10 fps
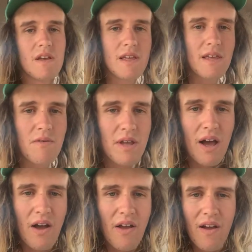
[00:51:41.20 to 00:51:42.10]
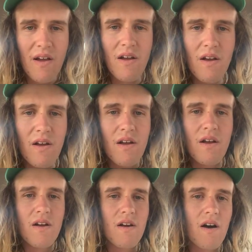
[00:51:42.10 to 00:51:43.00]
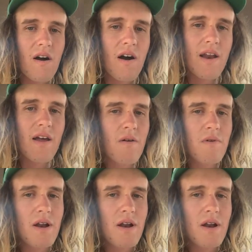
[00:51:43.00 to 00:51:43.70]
Here we go. I know